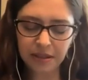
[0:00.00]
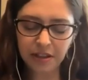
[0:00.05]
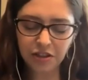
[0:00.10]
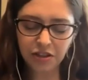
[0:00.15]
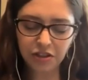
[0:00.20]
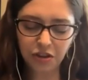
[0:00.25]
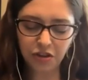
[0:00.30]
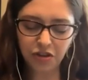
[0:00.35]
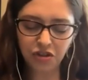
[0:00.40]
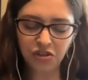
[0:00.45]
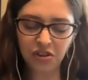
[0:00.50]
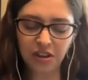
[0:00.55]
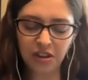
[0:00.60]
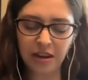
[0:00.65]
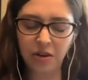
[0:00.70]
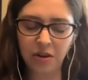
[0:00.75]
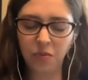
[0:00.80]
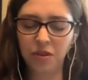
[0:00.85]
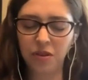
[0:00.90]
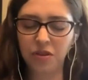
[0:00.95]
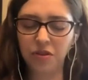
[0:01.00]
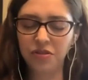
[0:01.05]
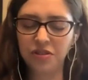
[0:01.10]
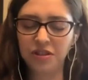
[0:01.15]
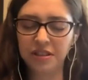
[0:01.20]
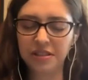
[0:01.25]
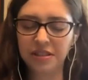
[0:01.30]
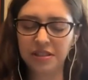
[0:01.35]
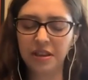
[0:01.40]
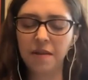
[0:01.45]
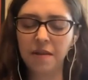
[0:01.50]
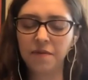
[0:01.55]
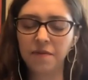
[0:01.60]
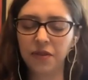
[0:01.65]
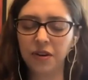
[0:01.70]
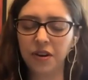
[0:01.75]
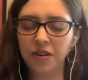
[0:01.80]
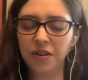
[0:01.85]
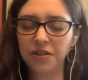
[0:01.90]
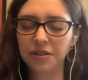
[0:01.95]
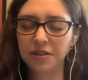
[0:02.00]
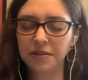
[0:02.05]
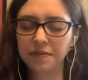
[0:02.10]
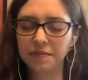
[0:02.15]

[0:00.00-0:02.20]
associated with your discomfort.